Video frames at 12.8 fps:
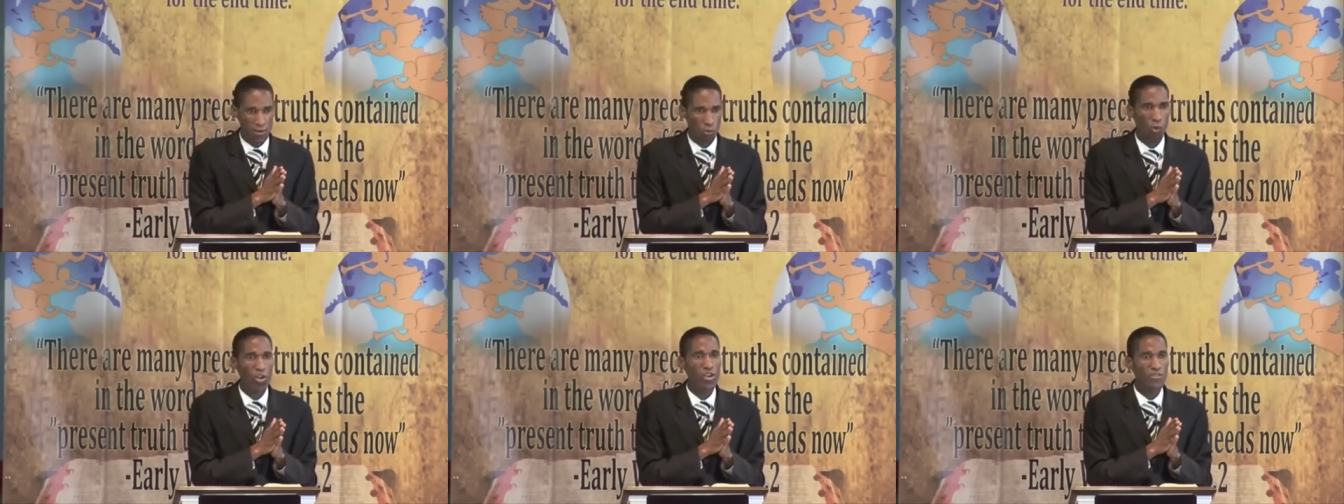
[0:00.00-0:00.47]

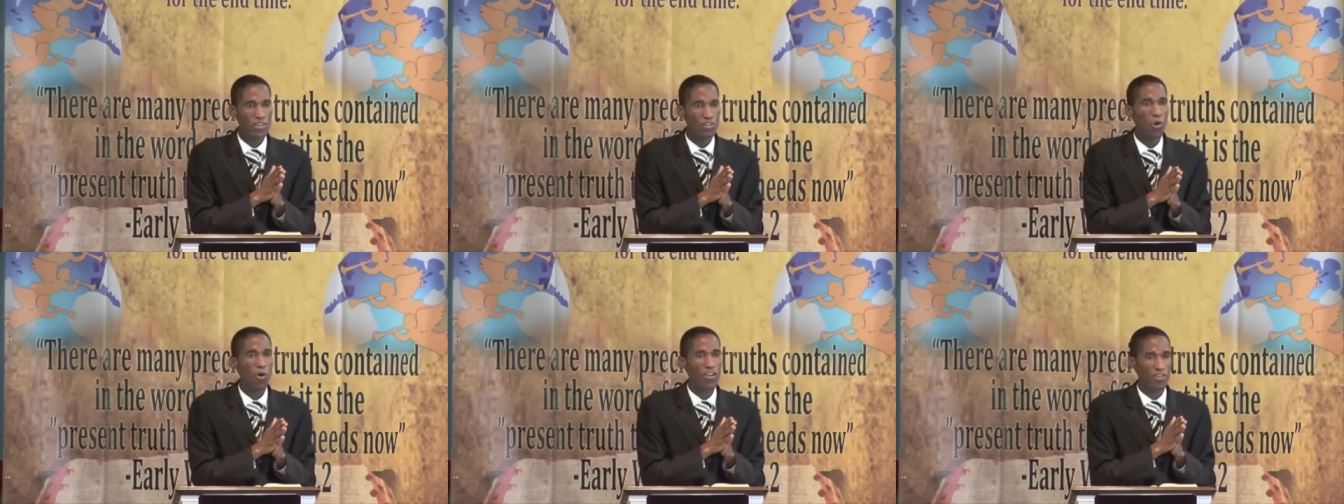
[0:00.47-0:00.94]
One of his
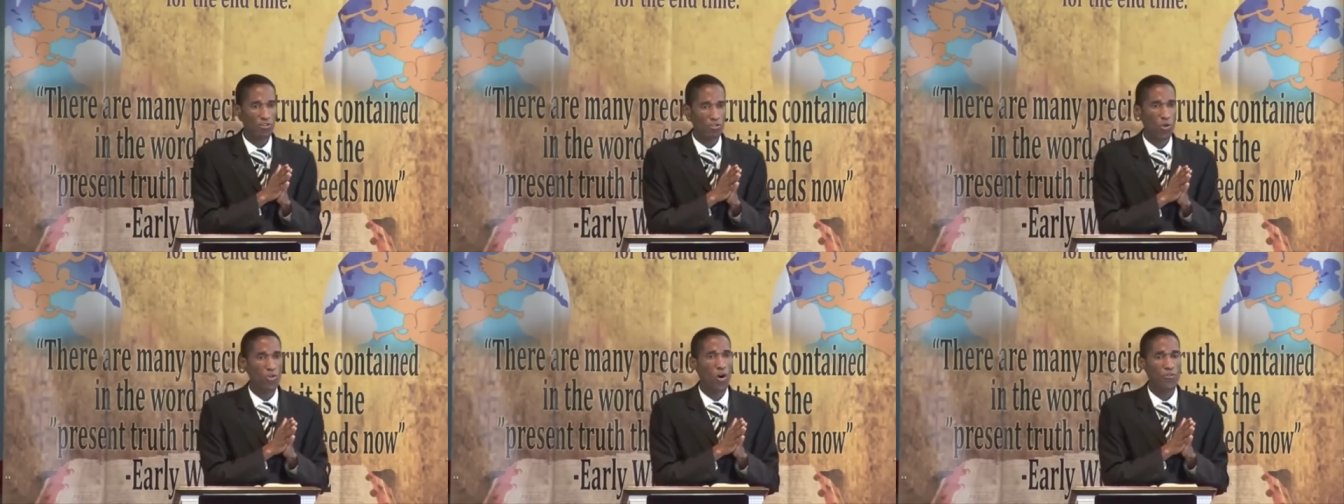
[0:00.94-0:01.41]

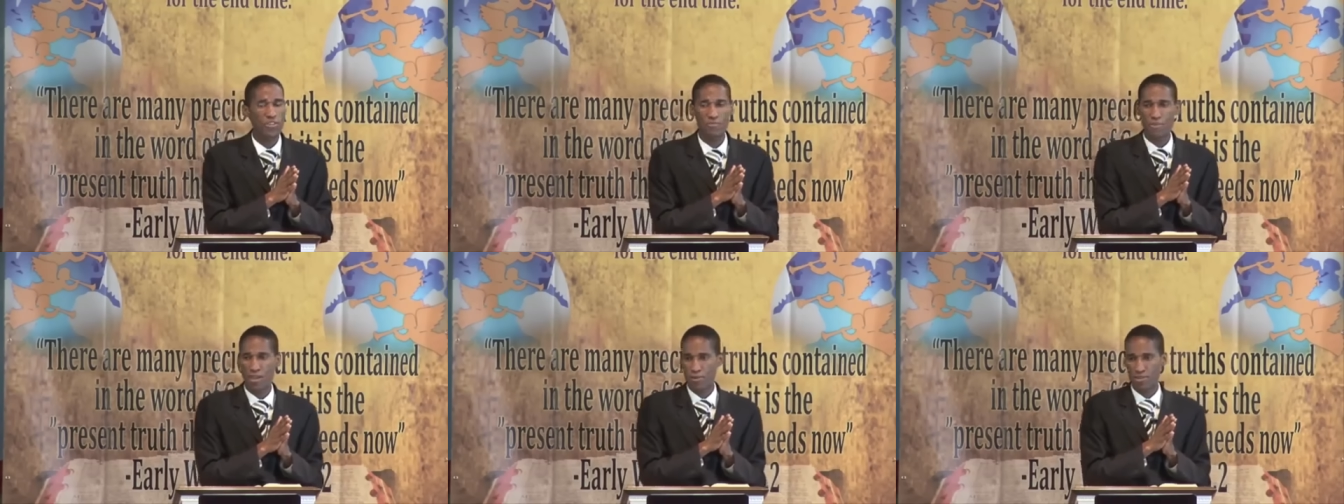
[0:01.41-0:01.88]
cornerstone of his
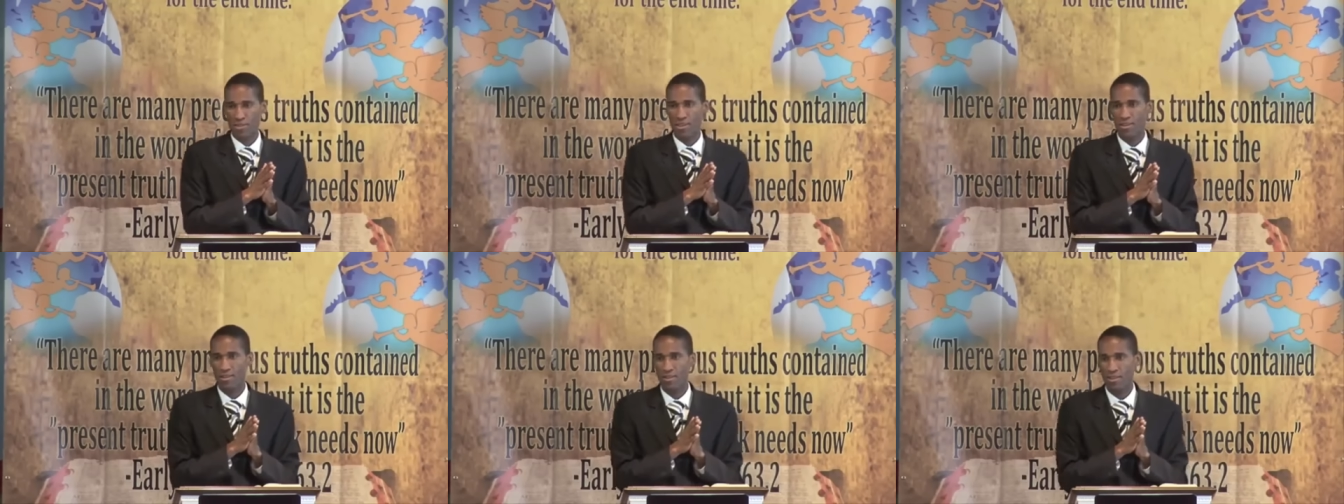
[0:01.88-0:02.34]
papacy.